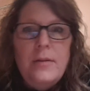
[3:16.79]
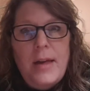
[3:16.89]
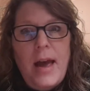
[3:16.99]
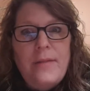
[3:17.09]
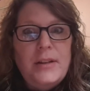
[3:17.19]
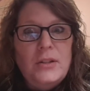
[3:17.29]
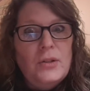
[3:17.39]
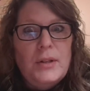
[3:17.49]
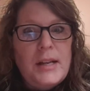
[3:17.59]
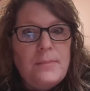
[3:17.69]

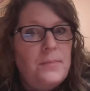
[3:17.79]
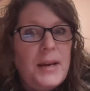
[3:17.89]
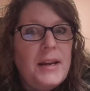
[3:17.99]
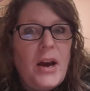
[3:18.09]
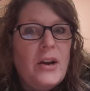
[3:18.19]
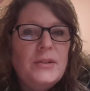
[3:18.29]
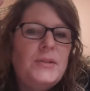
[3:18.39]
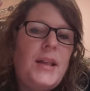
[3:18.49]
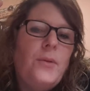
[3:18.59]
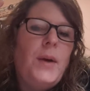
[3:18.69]
heavy-duty big
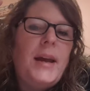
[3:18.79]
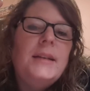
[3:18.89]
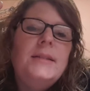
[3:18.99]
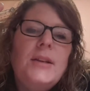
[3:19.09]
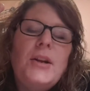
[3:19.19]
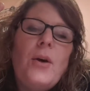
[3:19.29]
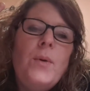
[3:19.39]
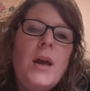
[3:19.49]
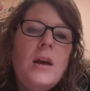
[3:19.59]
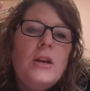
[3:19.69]
cars that race,
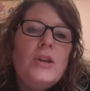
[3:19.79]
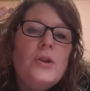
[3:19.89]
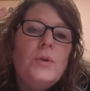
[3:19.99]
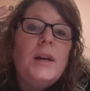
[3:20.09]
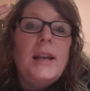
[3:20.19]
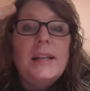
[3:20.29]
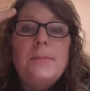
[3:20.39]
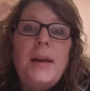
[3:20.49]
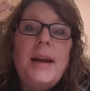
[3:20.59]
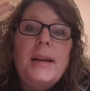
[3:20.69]
You could
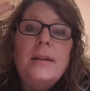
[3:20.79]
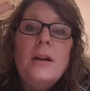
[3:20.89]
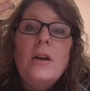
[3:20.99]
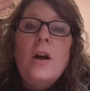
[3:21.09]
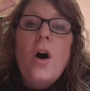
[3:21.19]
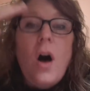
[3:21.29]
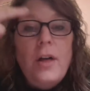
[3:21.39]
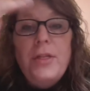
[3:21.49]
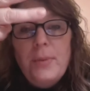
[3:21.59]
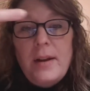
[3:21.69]
explain
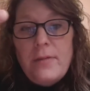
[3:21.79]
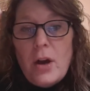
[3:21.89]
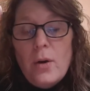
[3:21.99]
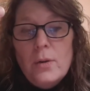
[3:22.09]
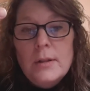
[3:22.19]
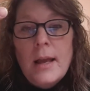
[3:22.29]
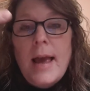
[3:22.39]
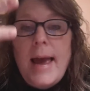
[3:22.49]
all three of those,